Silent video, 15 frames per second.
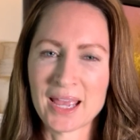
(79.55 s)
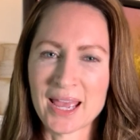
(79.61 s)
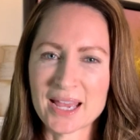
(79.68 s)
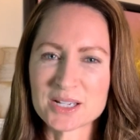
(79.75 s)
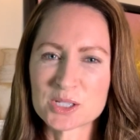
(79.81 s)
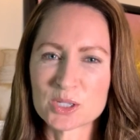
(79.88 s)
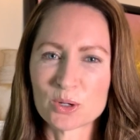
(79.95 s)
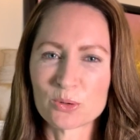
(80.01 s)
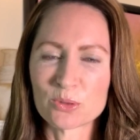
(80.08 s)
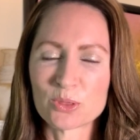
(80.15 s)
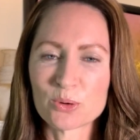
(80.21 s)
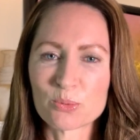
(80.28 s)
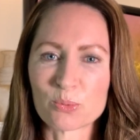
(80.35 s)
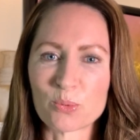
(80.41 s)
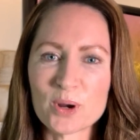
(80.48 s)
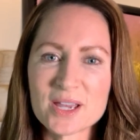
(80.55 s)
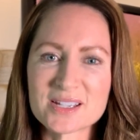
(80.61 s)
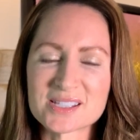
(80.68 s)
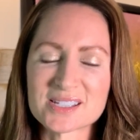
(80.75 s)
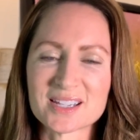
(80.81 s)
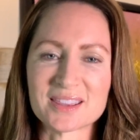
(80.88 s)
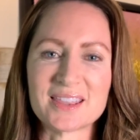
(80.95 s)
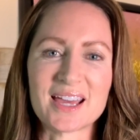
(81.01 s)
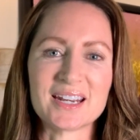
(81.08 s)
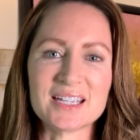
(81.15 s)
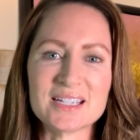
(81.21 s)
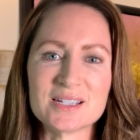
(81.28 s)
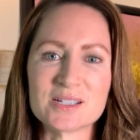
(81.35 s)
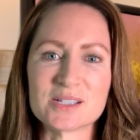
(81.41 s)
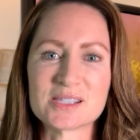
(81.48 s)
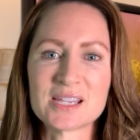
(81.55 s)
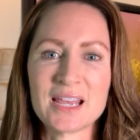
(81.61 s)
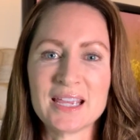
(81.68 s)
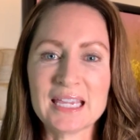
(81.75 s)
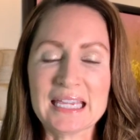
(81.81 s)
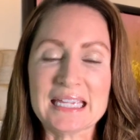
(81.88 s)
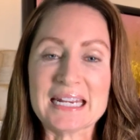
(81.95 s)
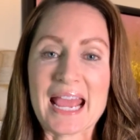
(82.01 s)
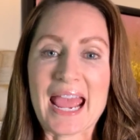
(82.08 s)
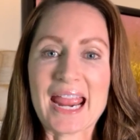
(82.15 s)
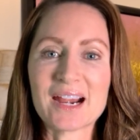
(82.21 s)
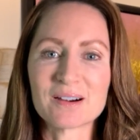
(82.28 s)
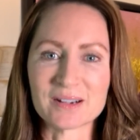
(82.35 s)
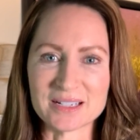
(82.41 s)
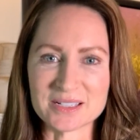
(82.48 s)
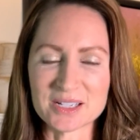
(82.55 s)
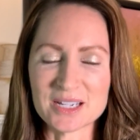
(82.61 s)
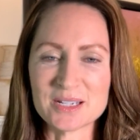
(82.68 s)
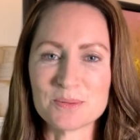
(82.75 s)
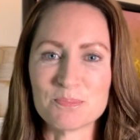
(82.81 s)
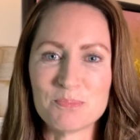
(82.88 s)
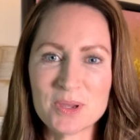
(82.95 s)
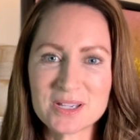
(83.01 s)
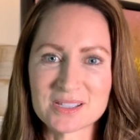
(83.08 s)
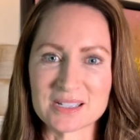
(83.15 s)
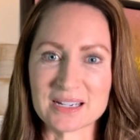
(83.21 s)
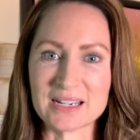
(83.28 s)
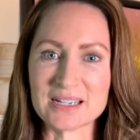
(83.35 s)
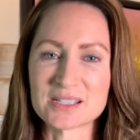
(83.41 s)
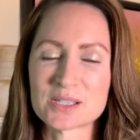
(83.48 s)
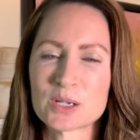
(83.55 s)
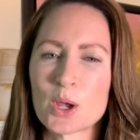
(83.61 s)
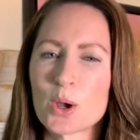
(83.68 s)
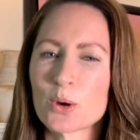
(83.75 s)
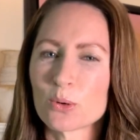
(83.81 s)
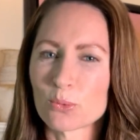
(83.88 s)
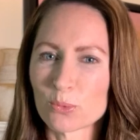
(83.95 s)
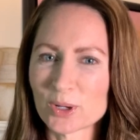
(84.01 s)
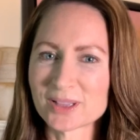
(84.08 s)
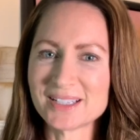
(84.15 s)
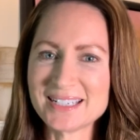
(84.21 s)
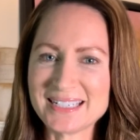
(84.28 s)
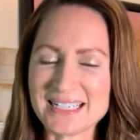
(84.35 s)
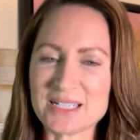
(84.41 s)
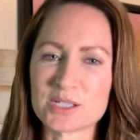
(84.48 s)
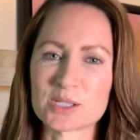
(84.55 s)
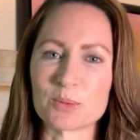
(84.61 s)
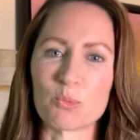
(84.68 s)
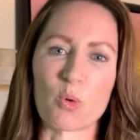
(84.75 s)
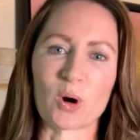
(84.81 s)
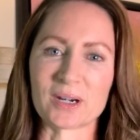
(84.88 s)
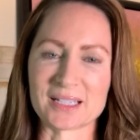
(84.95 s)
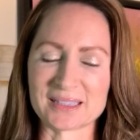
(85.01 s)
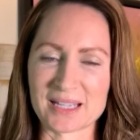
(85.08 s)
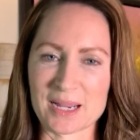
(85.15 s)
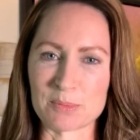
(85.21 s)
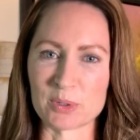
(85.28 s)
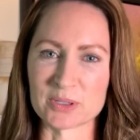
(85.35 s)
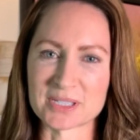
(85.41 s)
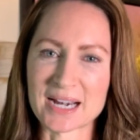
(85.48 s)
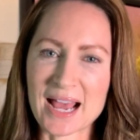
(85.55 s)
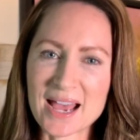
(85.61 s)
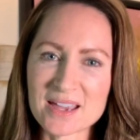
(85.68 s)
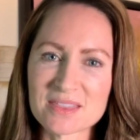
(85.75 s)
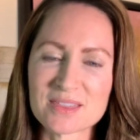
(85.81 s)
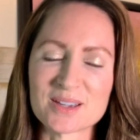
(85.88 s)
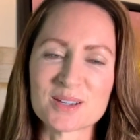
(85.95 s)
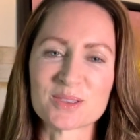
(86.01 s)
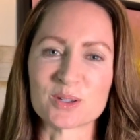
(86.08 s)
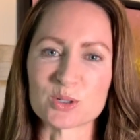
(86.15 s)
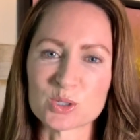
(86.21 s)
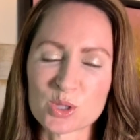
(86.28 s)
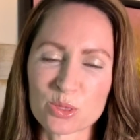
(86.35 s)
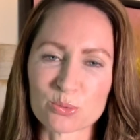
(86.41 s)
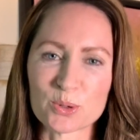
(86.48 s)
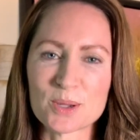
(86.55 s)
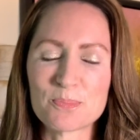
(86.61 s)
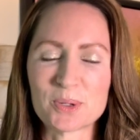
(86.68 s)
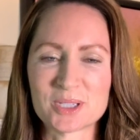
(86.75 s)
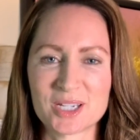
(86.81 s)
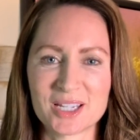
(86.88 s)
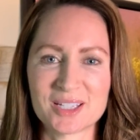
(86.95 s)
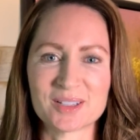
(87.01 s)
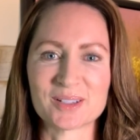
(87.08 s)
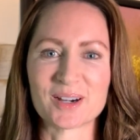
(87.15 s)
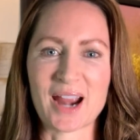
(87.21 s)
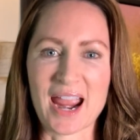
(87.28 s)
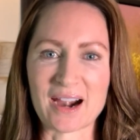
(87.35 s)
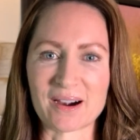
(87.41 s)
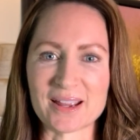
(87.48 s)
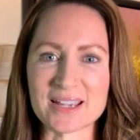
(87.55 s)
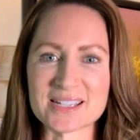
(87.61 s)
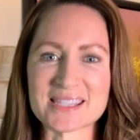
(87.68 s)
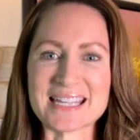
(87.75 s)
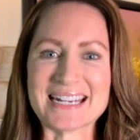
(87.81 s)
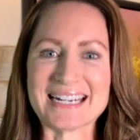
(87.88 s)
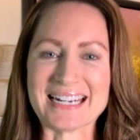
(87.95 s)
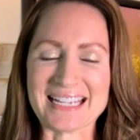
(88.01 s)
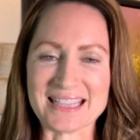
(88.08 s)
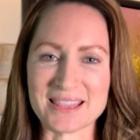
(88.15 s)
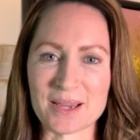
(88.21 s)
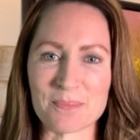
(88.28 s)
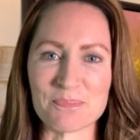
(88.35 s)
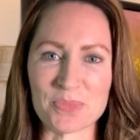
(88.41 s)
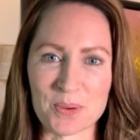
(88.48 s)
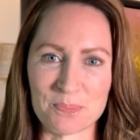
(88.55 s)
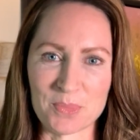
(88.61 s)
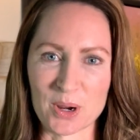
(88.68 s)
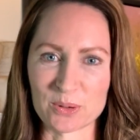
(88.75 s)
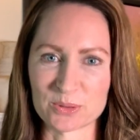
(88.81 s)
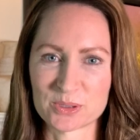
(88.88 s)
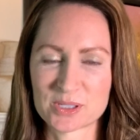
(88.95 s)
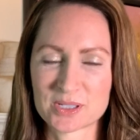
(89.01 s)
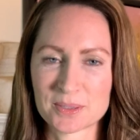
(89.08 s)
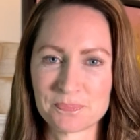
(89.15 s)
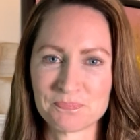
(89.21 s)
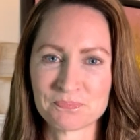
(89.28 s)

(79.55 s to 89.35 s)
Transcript: And so the risk that is inherent in business really needs some warning labels, and I think there's three particular areas that need them the most.